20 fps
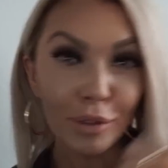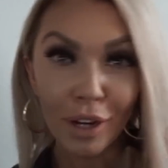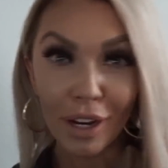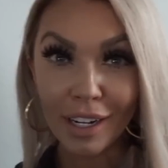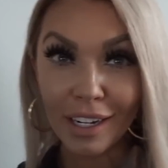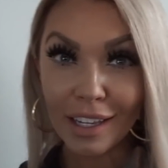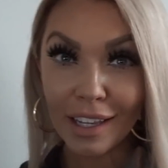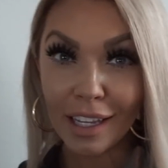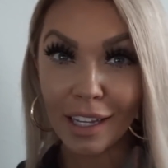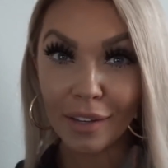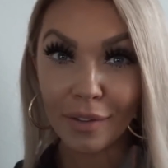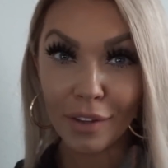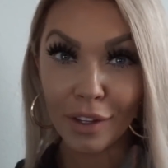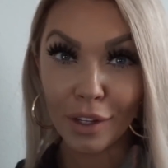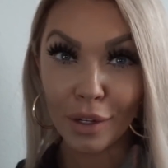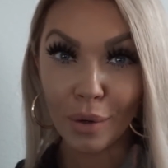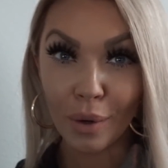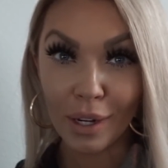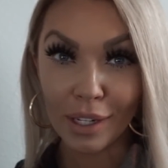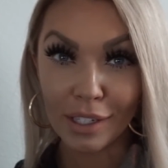trying to think of
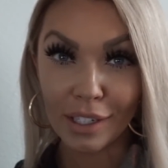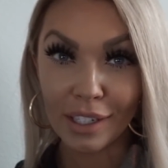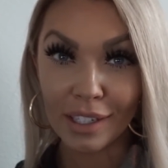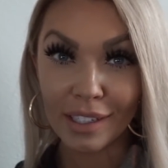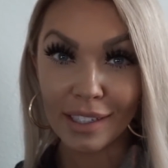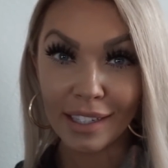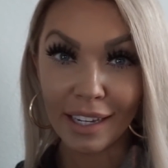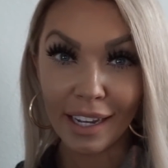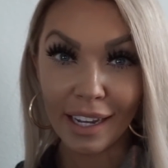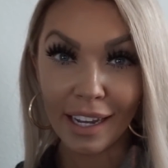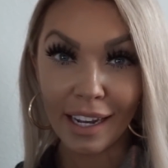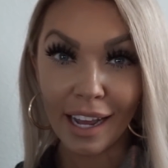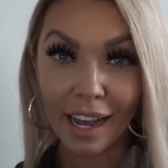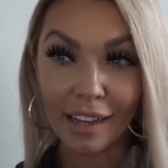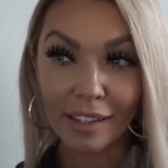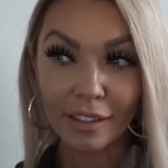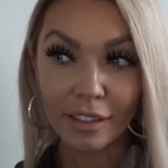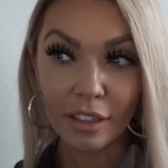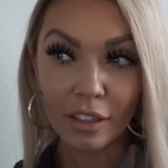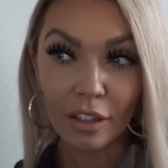other questions that I get
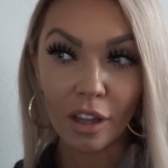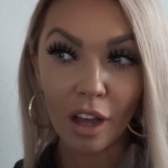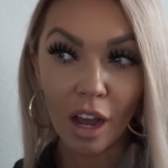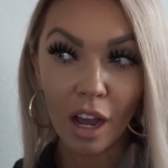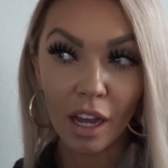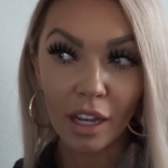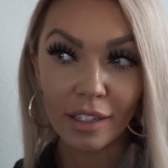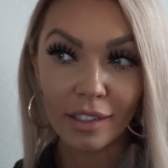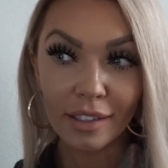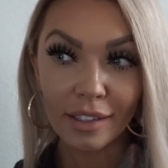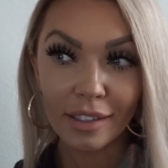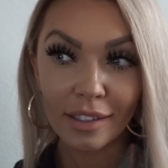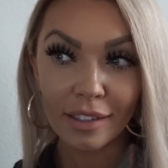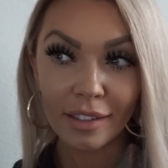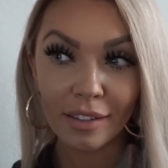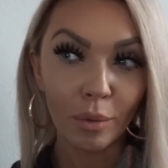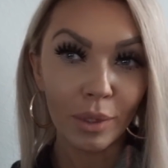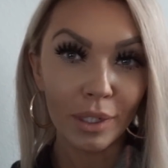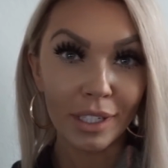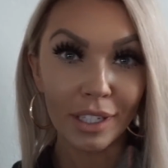asked a lot.
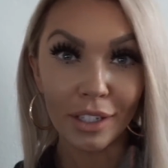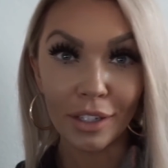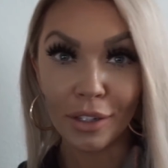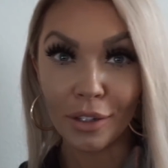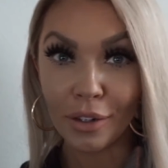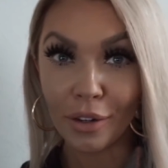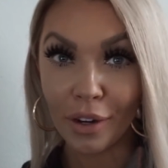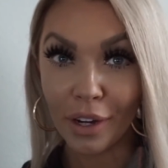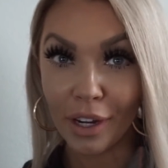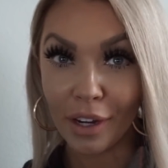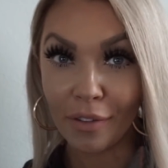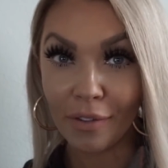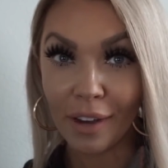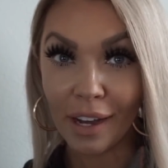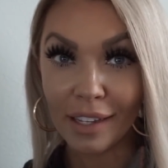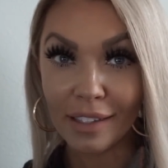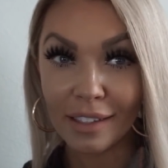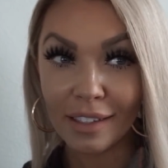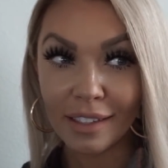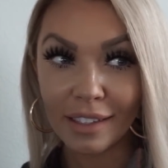What to do during your
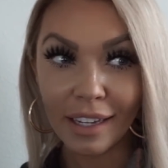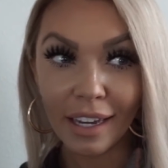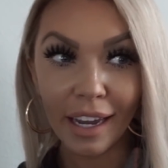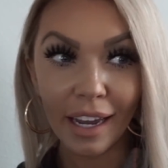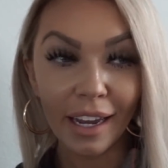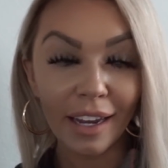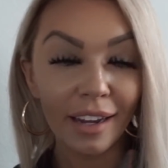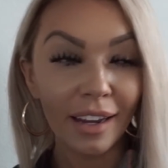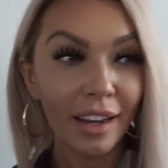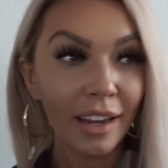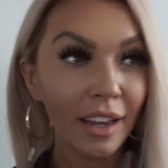fasted state,